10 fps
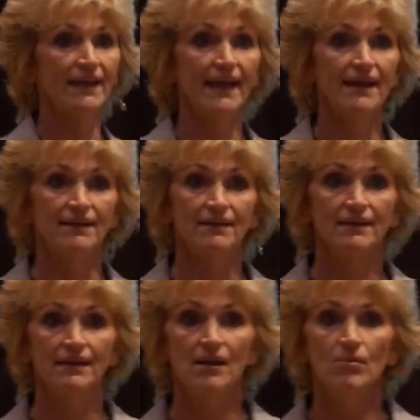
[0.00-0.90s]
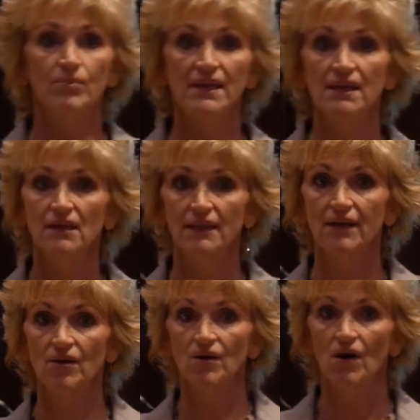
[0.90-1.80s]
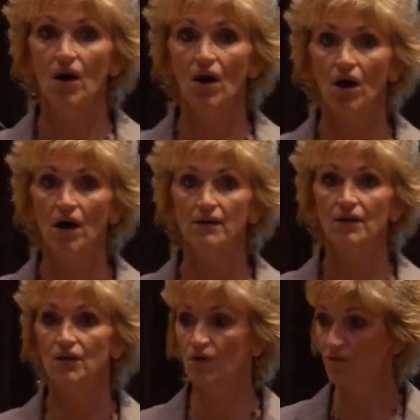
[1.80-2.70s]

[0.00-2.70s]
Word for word: again, be clear on your